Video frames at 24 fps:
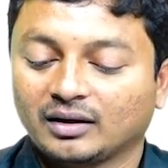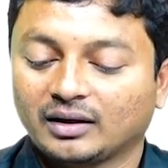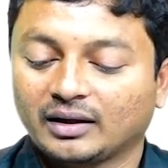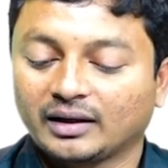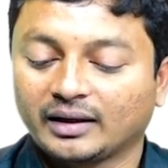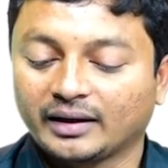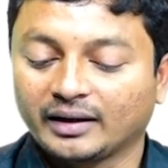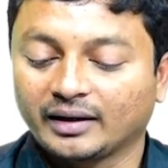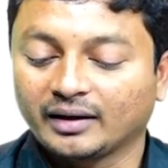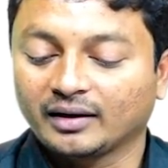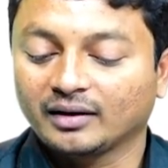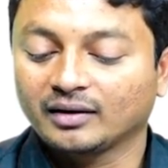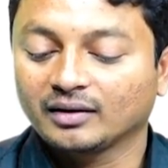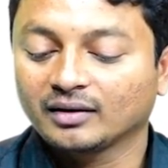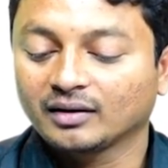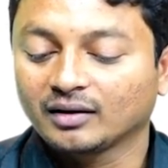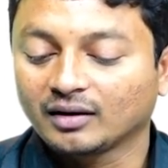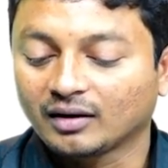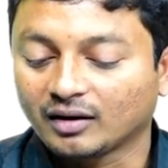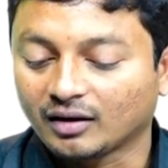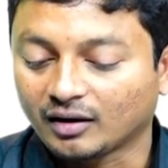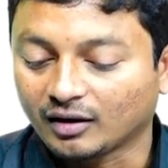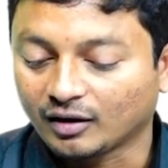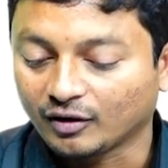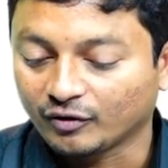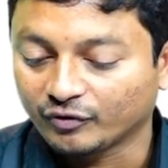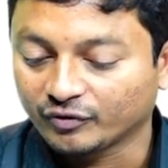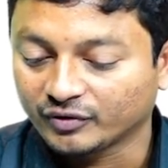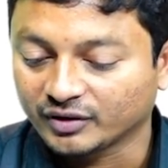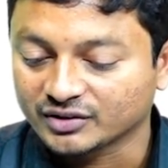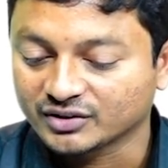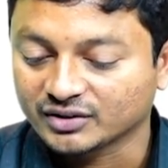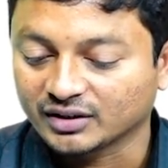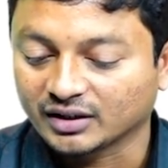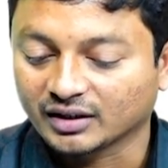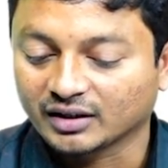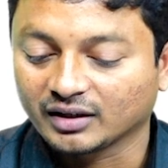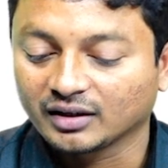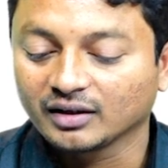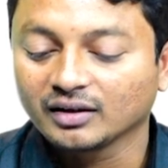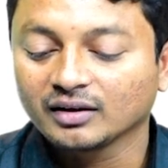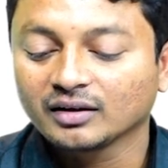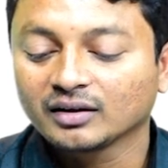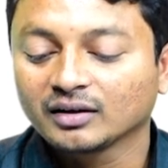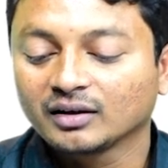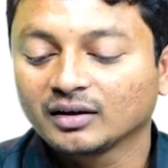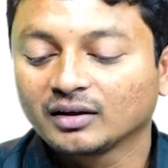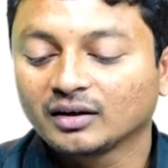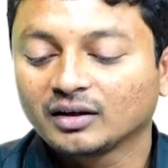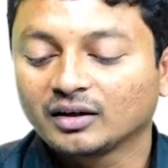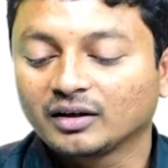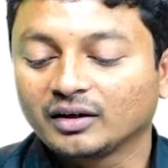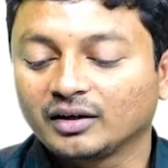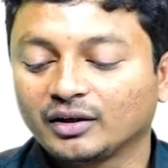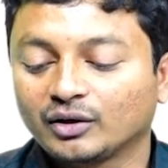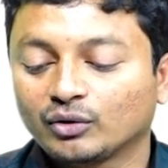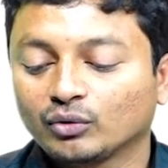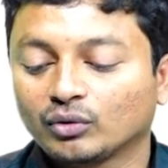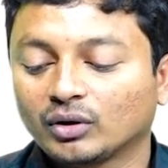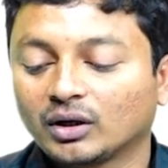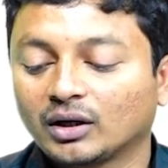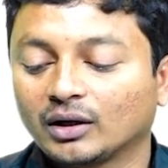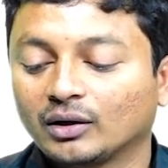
and after sucking need to